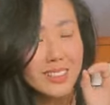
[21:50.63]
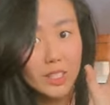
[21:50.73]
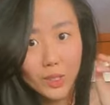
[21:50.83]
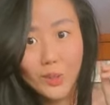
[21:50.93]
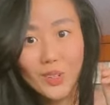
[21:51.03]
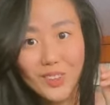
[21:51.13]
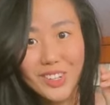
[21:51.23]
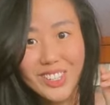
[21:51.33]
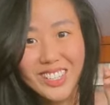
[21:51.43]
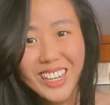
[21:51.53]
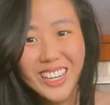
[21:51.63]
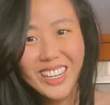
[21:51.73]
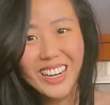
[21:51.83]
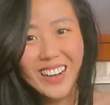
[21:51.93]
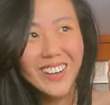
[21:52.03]
the universe,
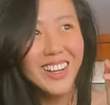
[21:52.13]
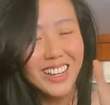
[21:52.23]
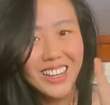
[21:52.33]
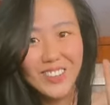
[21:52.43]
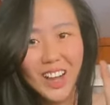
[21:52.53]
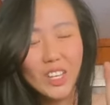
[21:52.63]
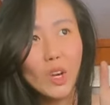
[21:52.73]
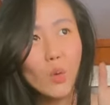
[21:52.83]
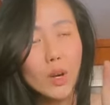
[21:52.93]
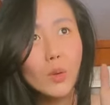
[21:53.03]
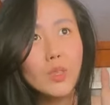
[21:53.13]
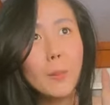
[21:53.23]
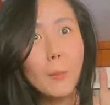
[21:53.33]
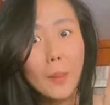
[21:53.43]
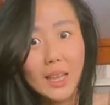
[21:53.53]
you know, the divine, you're working with
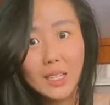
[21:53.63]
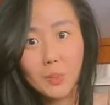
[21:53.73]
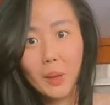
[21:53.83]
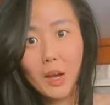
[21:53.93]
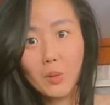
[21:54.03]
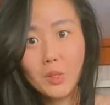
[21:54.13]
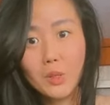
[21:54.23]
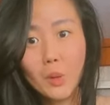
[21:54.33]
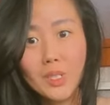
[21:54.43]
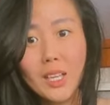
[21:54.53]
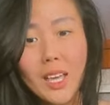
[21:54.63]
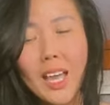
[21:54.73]
the biggest power source,